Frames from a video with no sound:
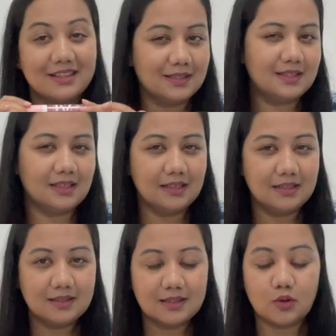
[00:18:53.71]
This
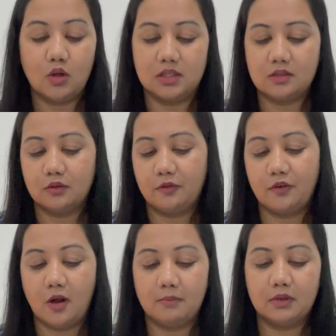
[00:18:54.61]
is also
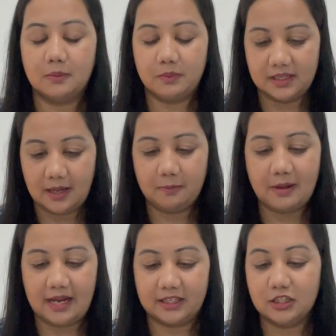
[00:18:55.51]
from a PR
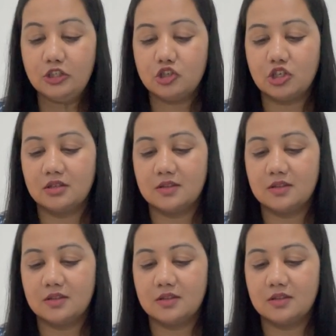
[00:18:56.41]
package.